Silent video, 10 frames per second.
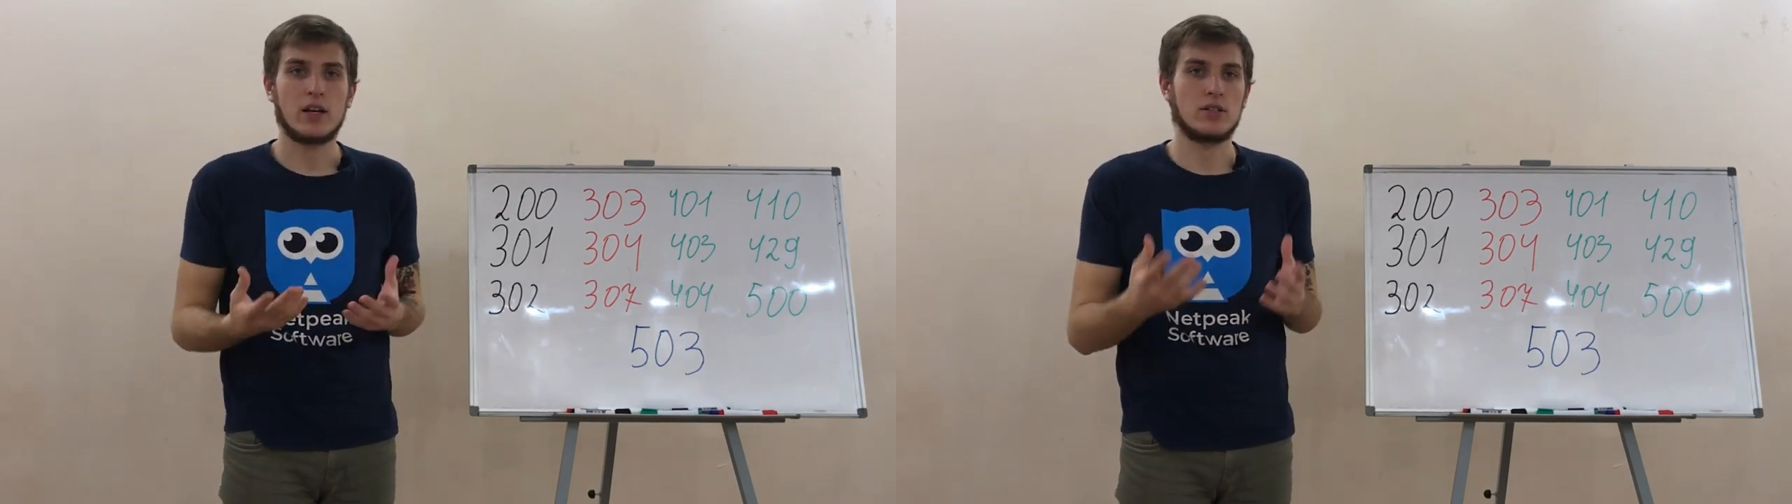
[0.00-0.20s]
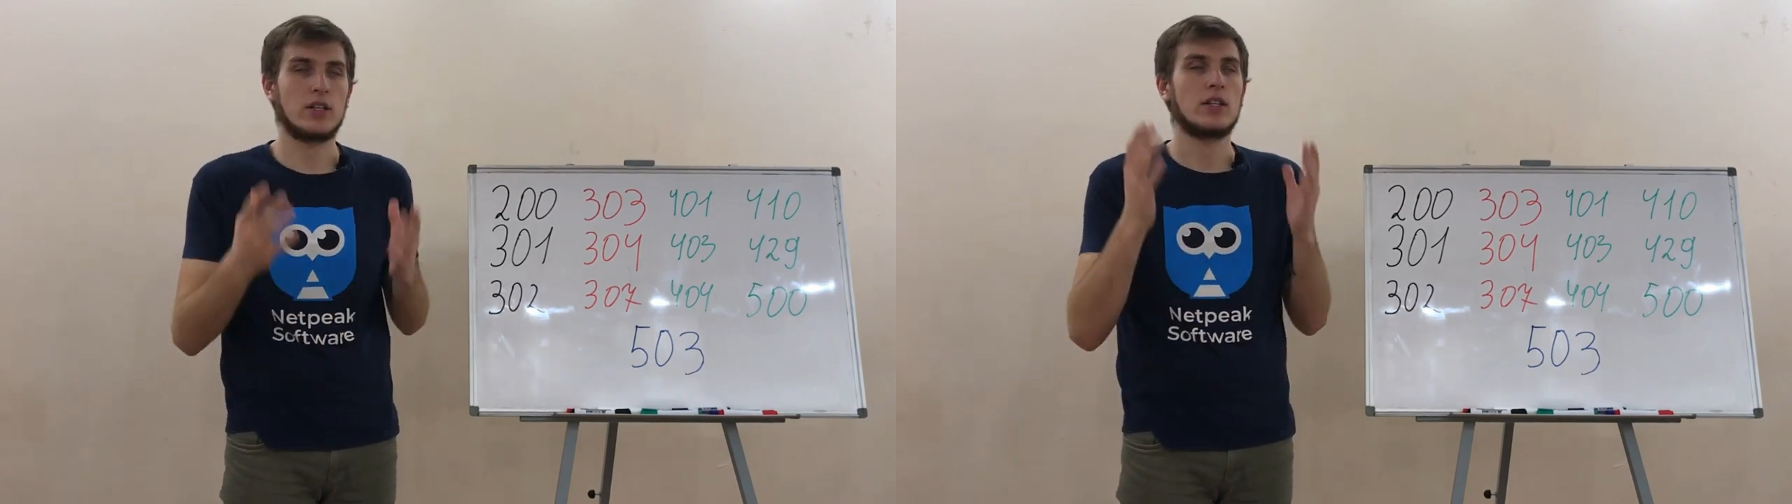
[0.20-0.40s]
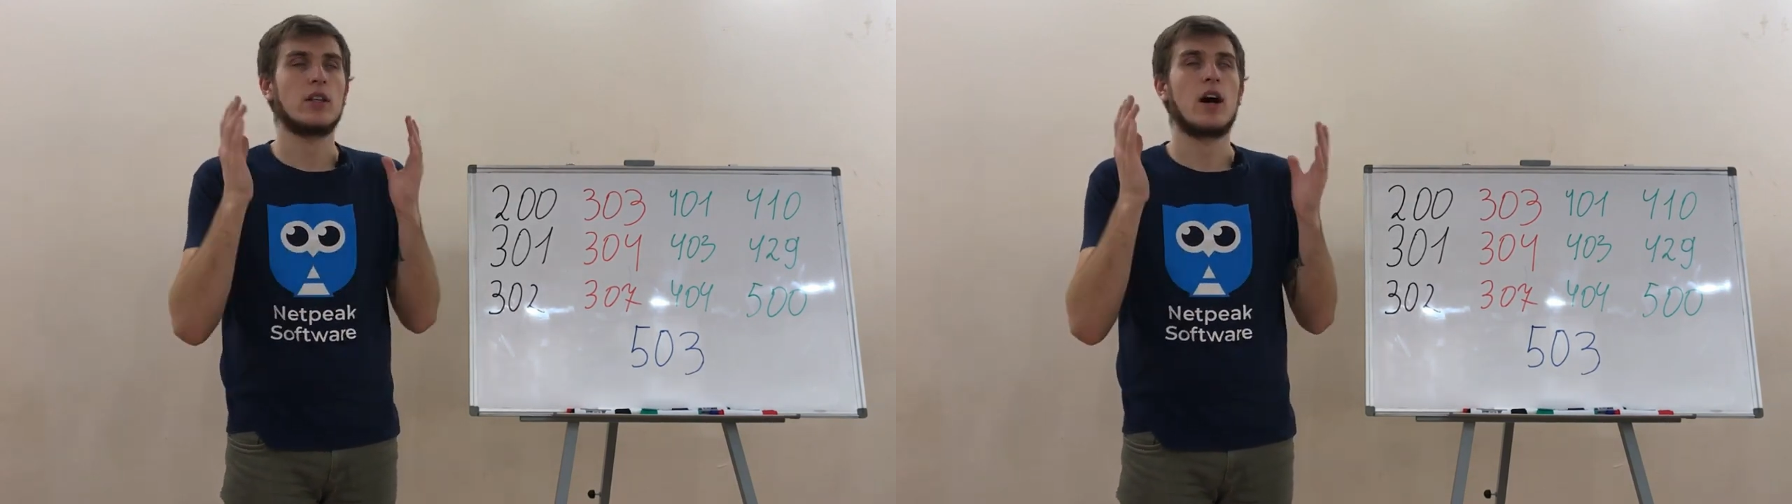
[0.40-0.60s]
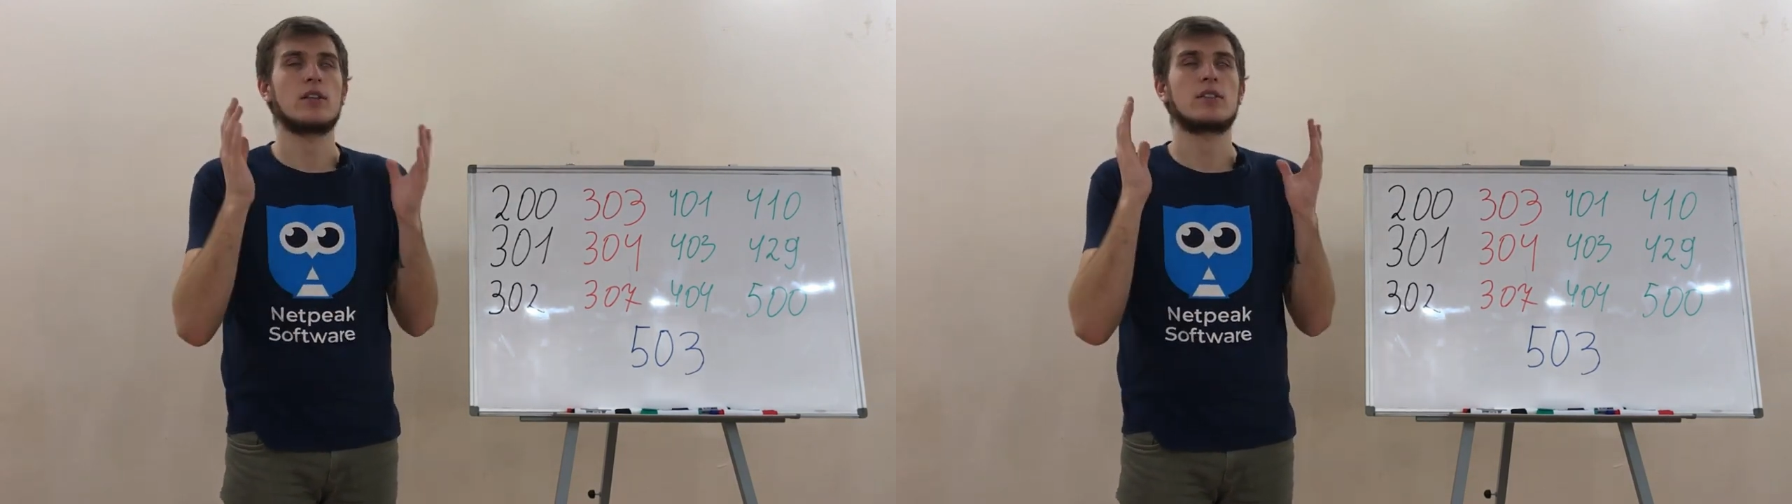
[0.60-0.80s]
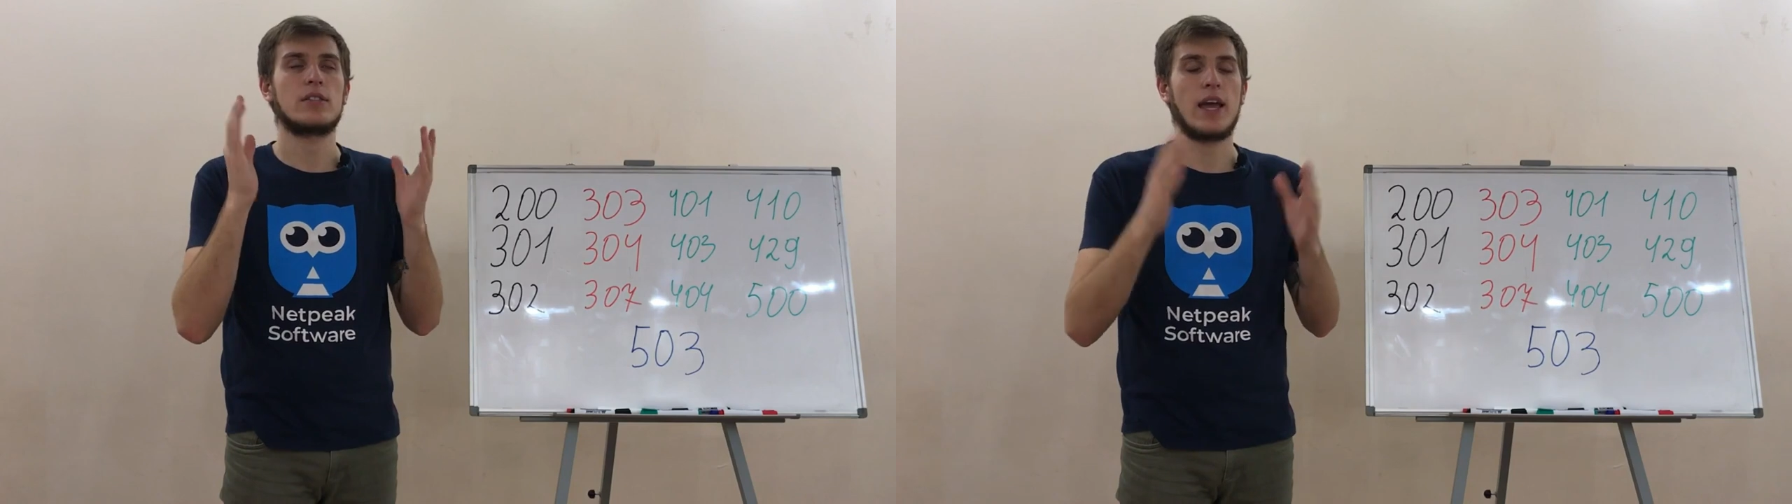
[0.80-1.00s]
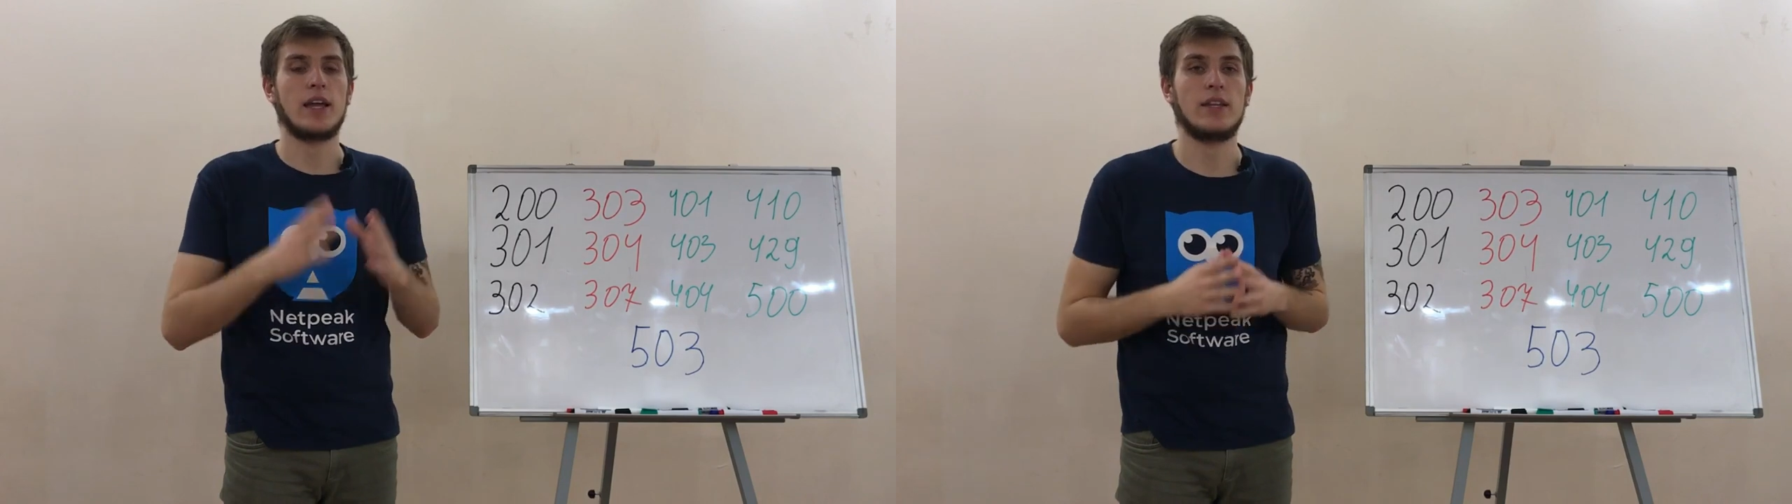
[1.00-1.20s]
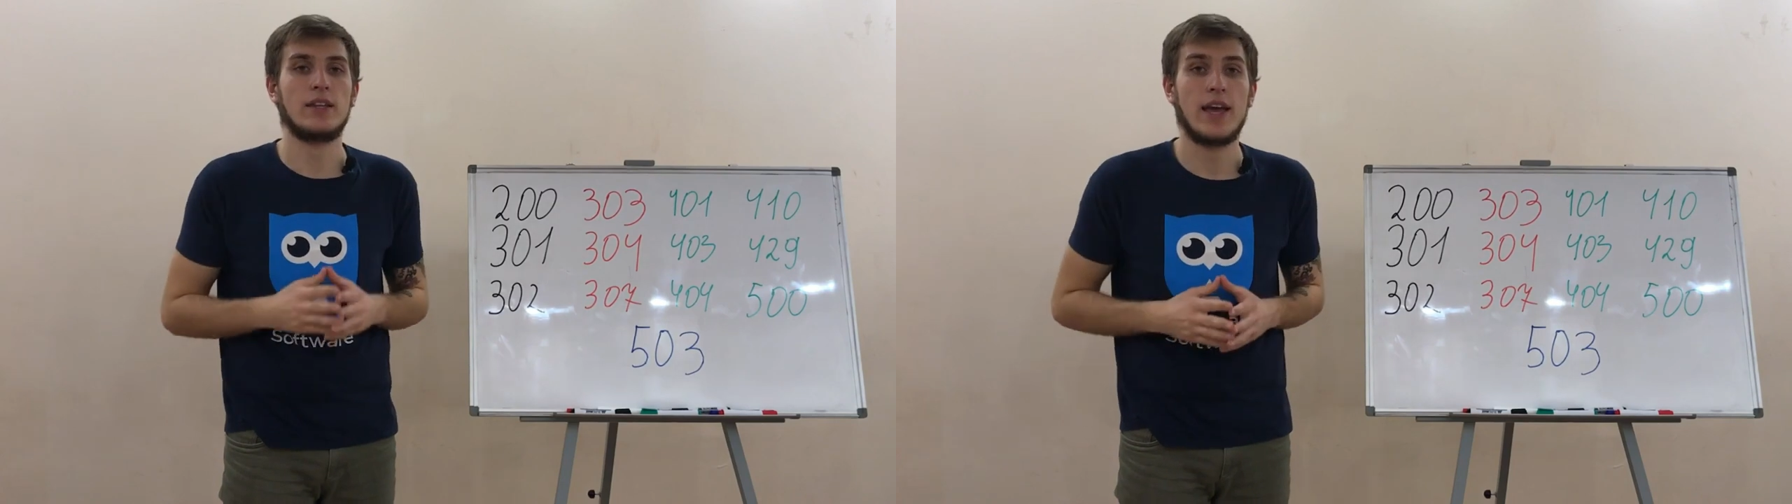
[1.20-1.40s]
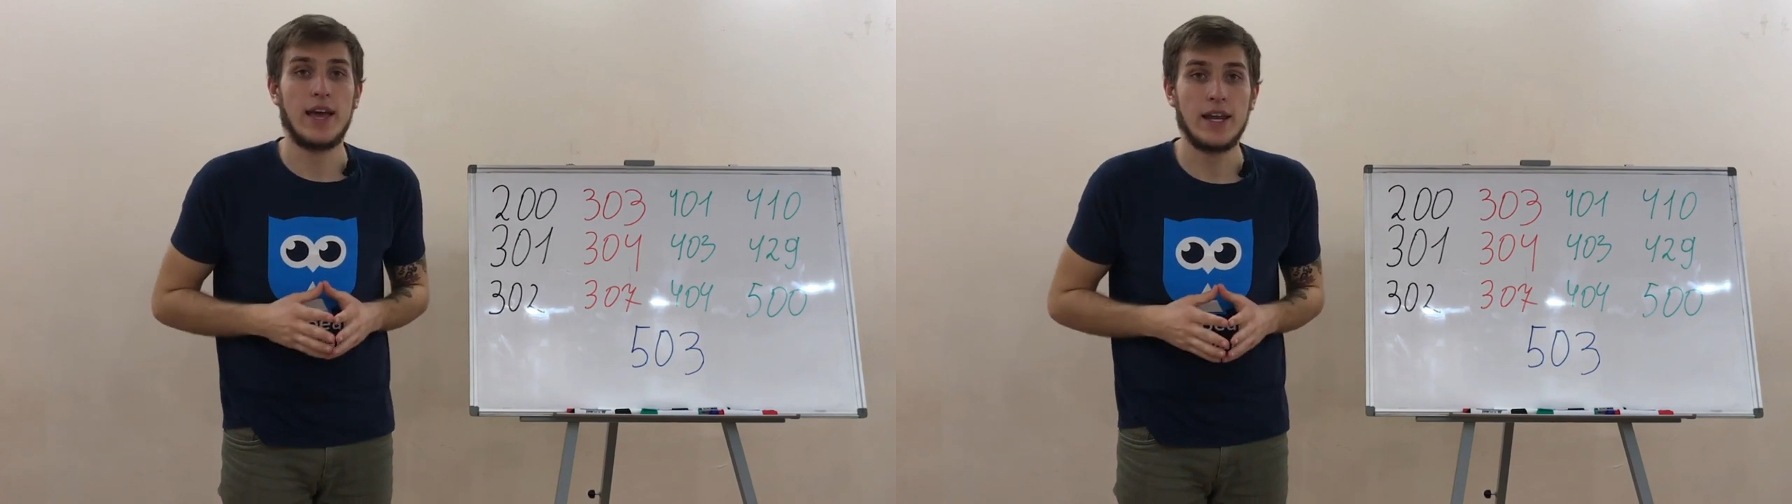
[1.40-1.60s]
causing a
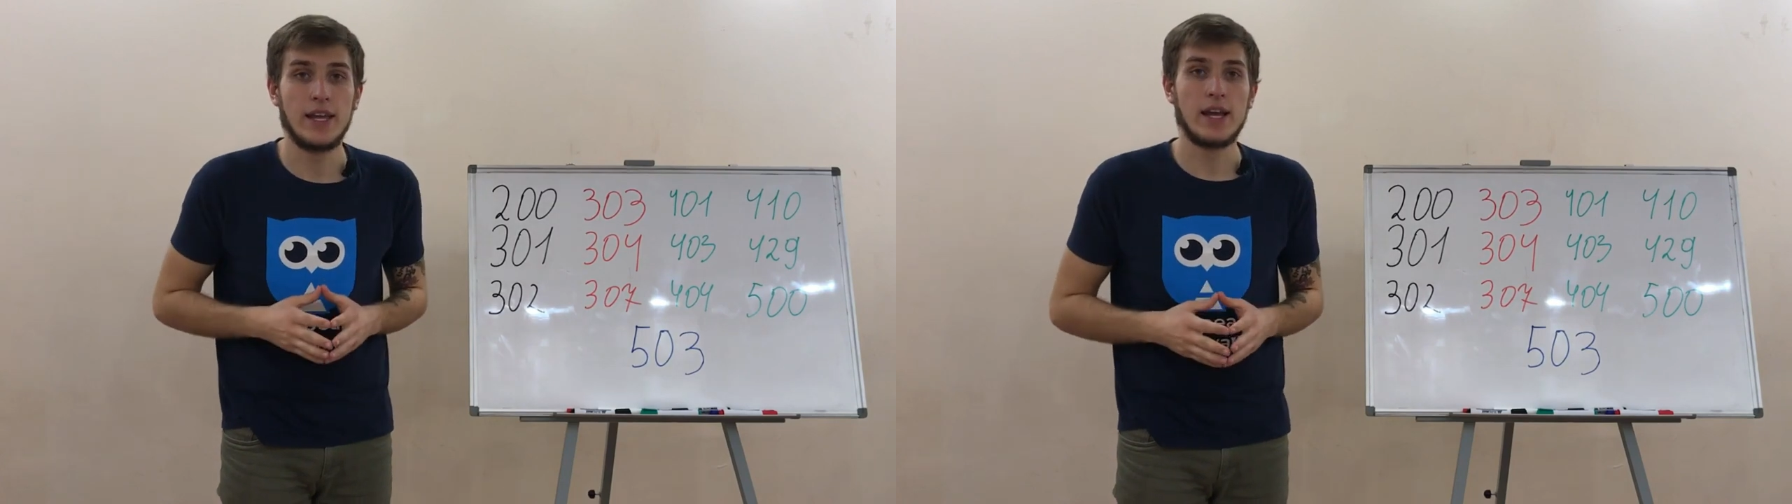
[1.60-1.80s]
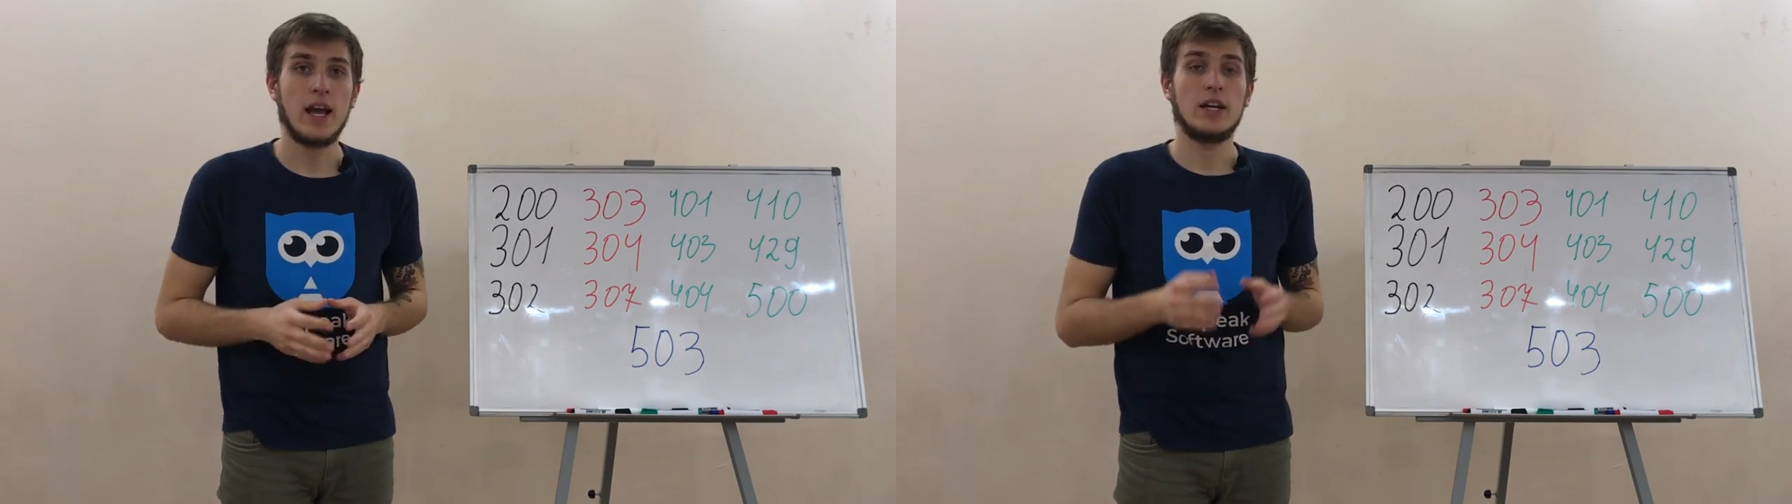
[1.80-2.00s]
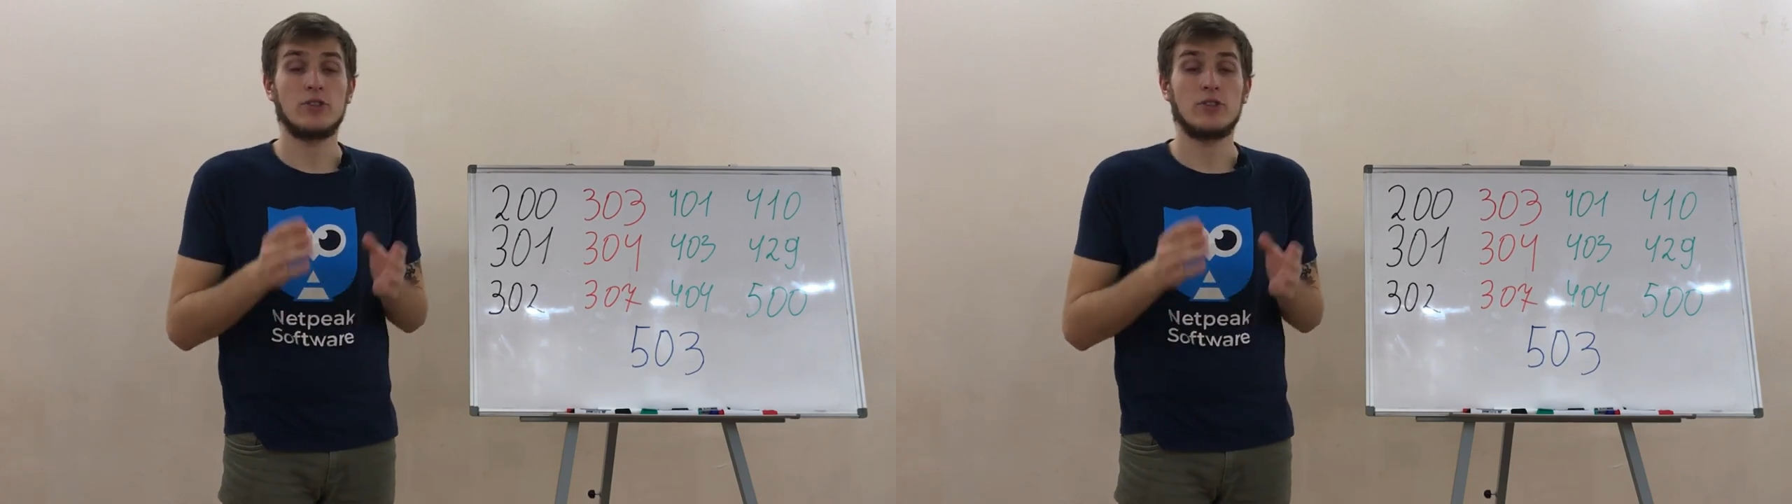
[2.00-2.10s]
long-standing headache